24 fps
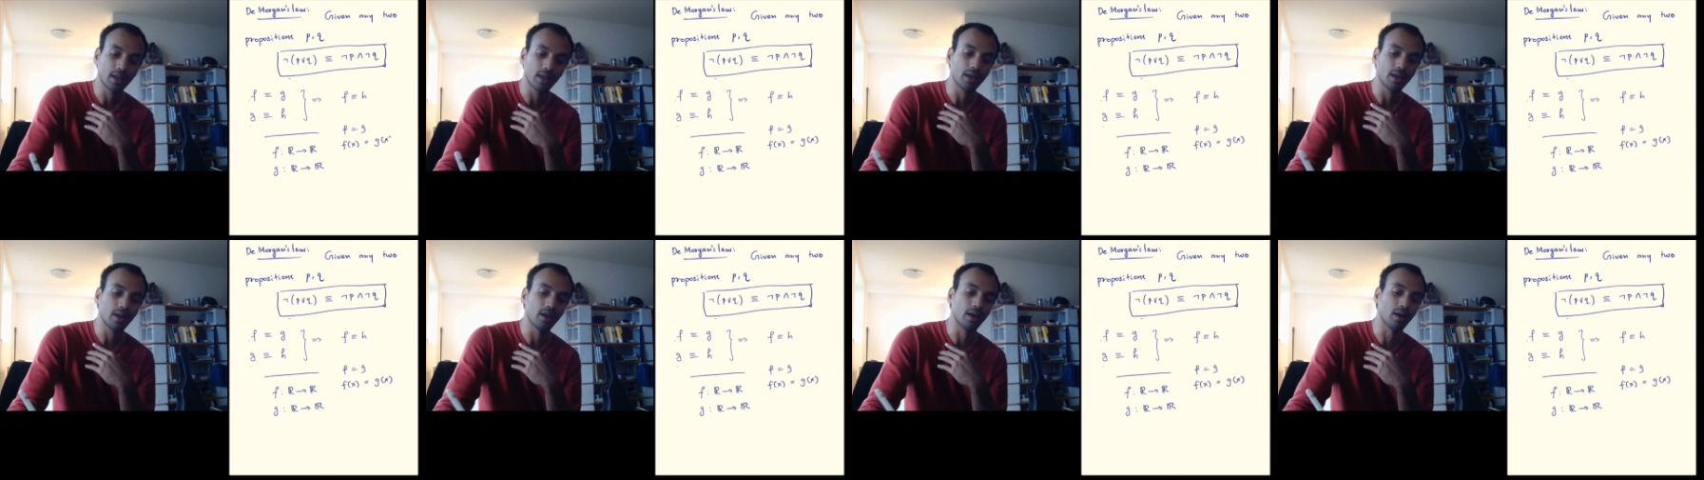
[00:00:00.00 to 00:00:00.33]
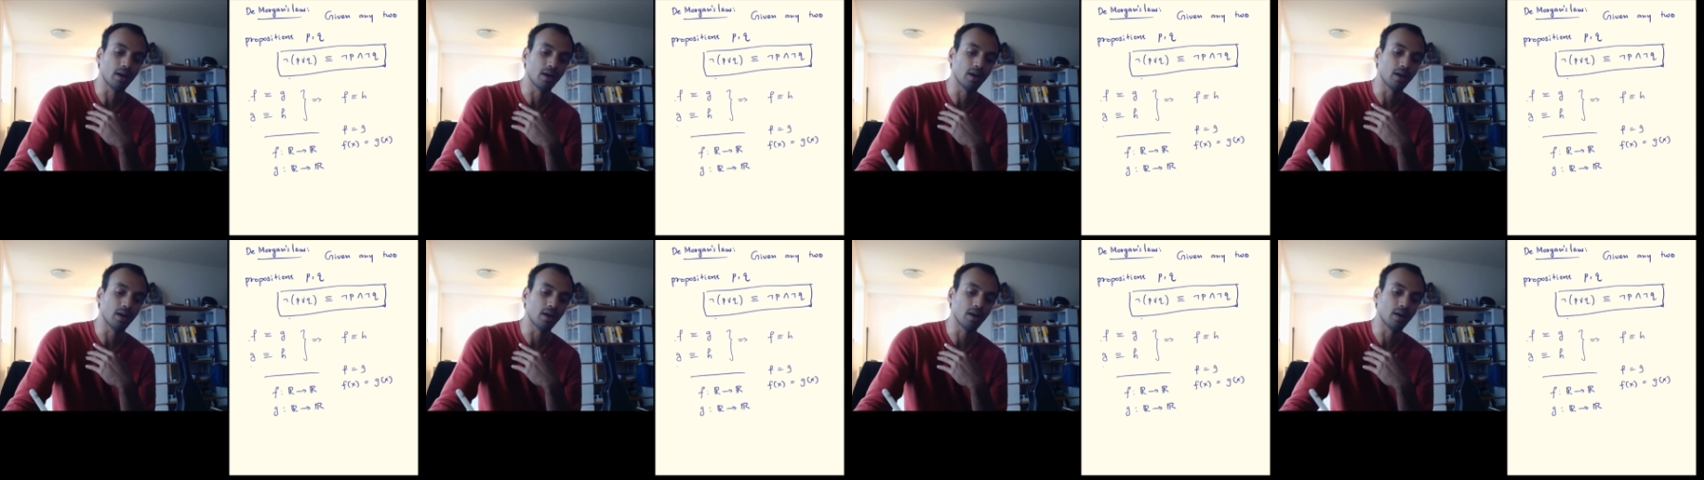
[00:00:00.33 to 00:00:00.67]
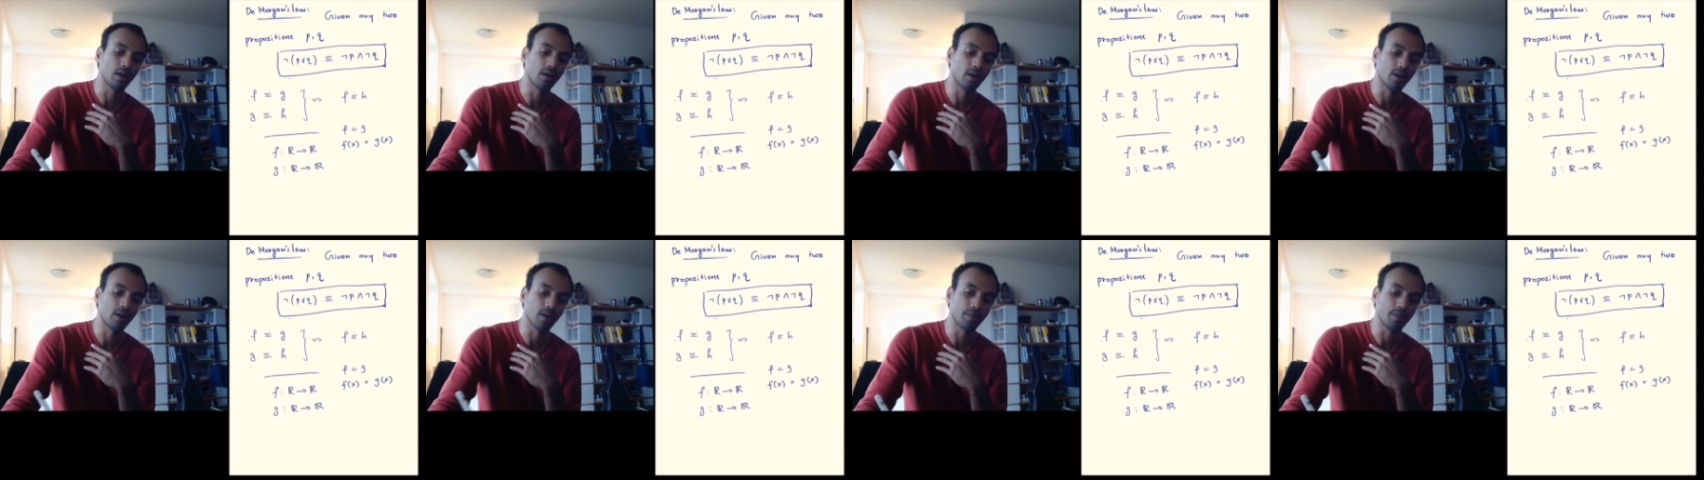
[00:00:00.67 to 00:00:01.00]

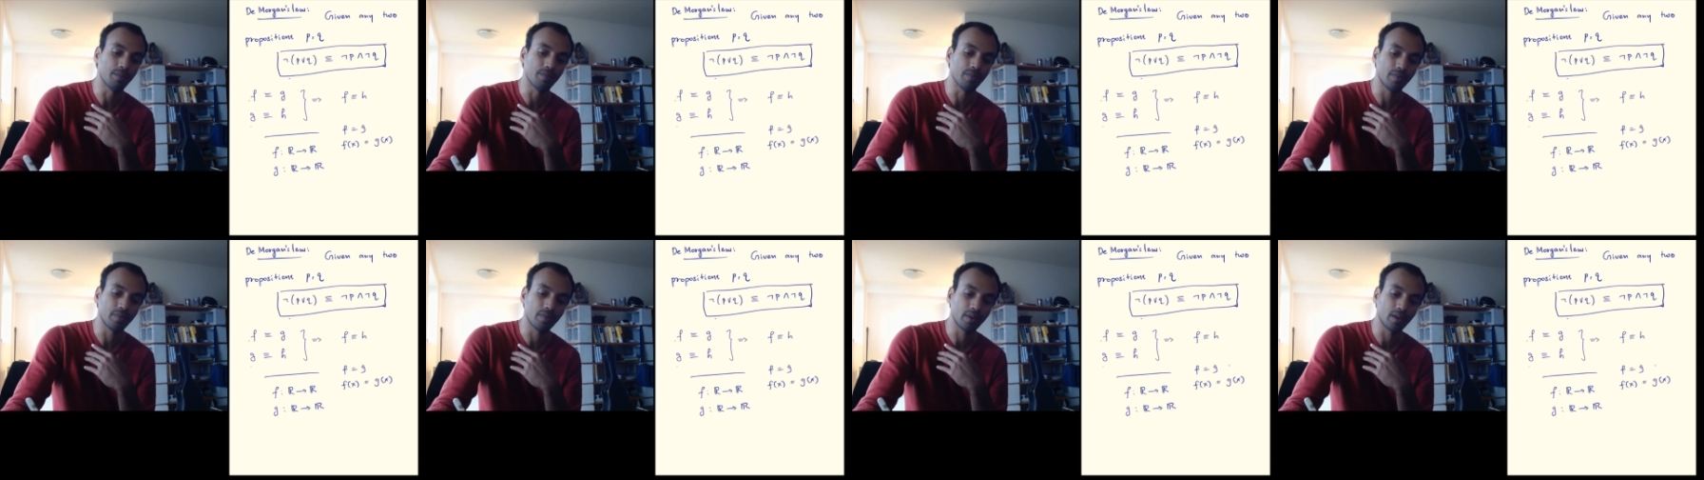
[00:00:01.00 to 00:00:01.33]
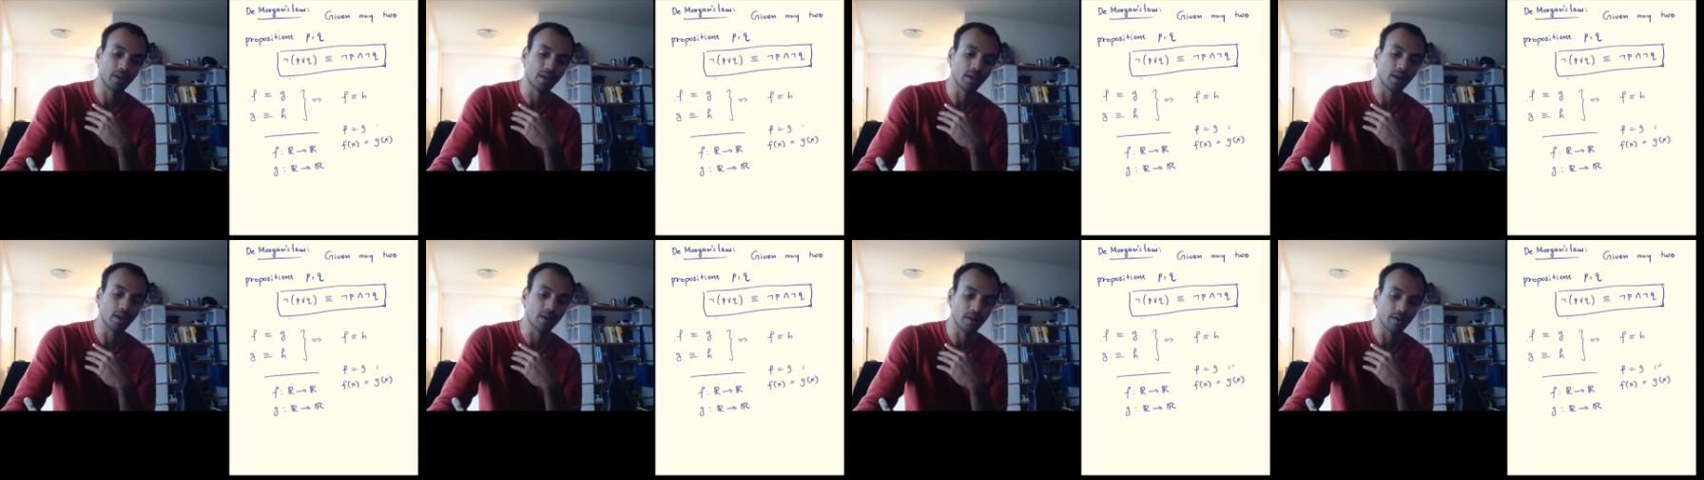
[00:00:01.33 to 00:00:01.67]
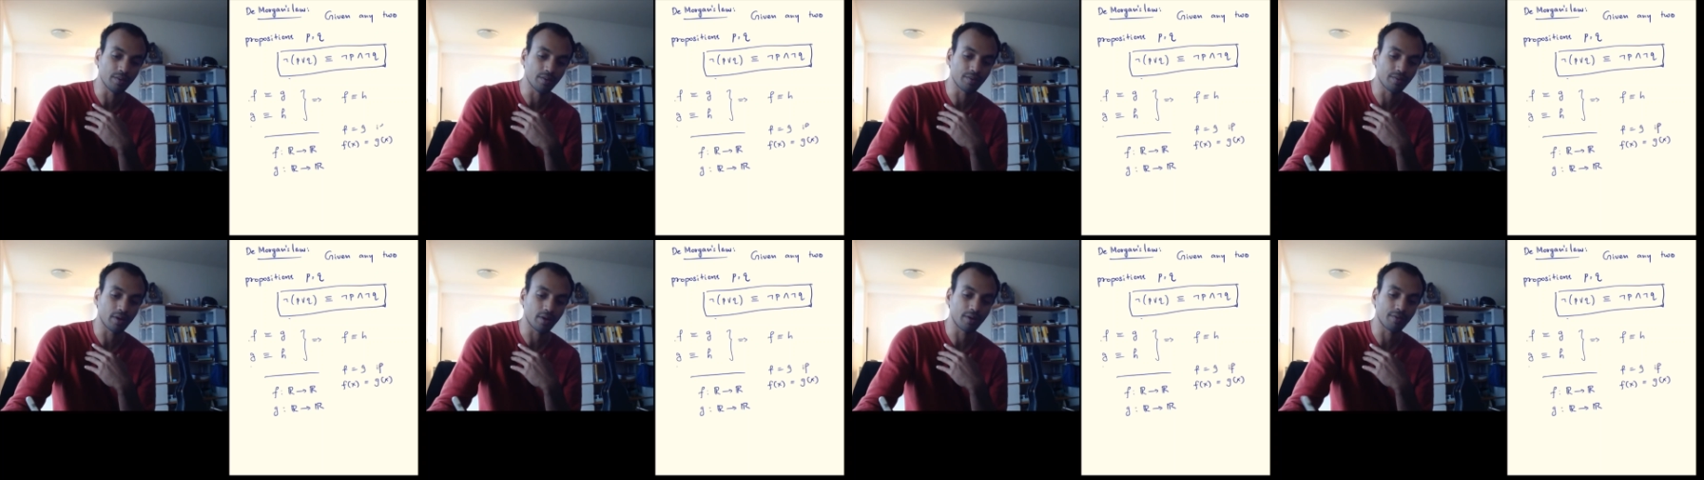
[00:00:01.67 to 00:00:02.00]
um, if
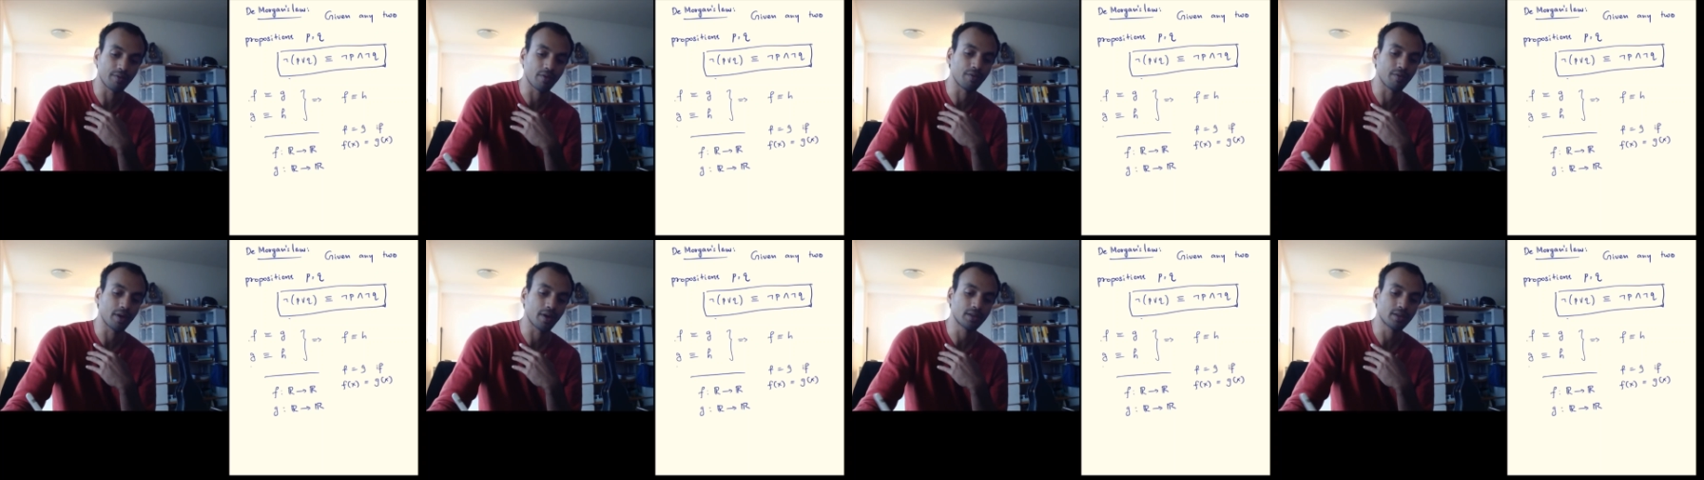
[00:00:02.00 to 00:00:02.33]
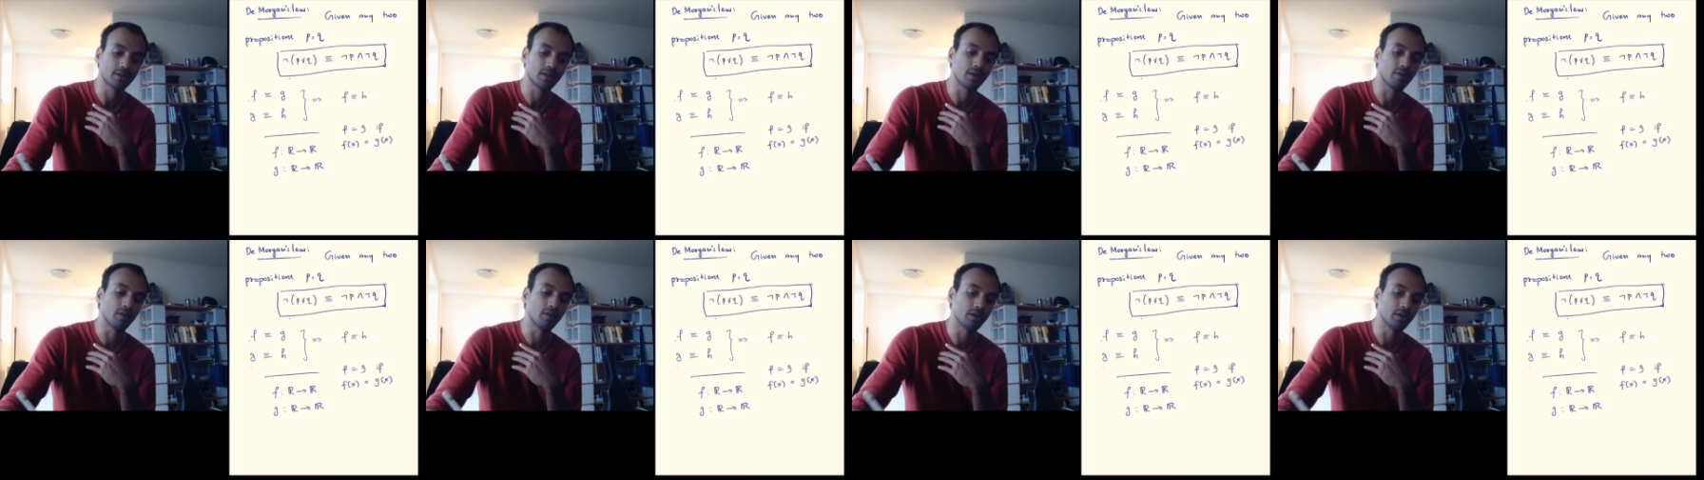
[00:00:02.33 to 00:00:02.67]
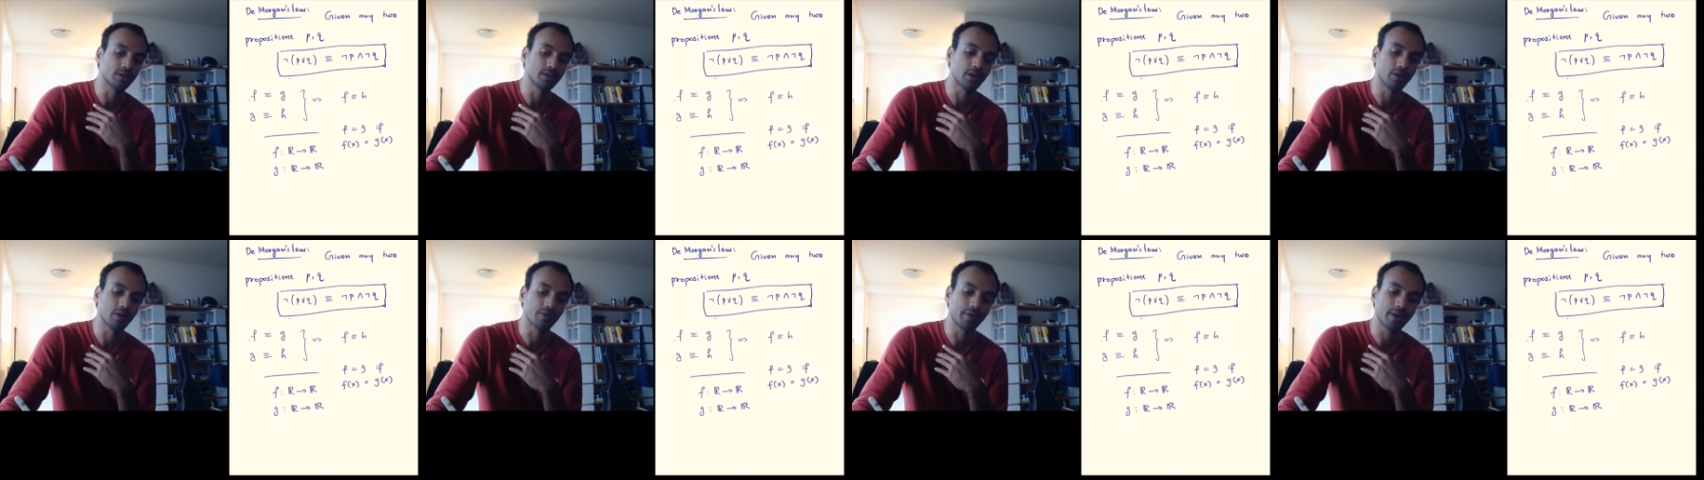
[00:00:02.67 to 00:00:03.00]
f of x equal to
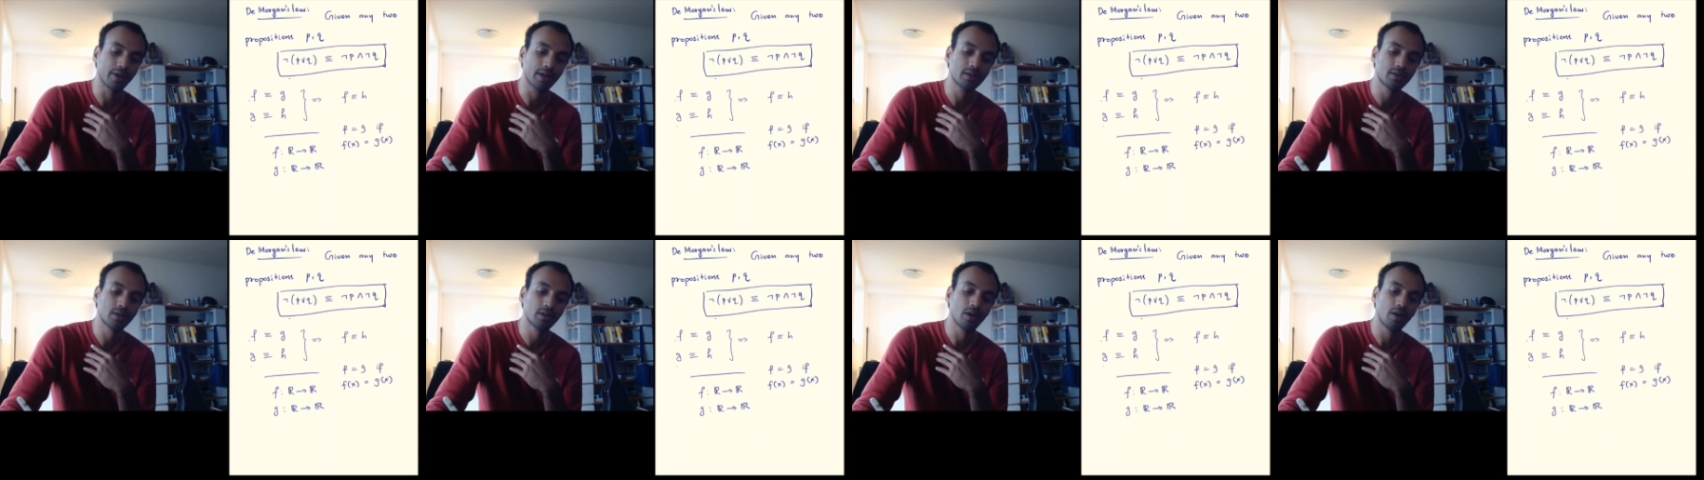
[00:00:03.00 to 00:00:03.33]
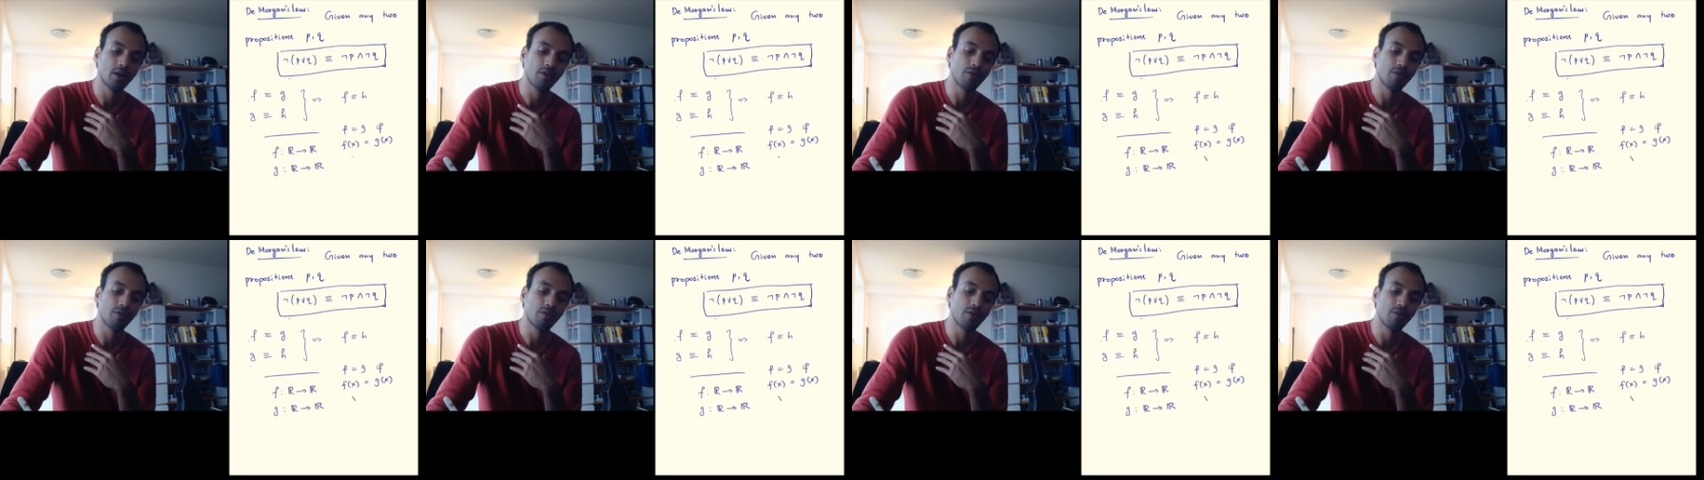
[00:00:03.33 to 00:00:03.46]
g of x,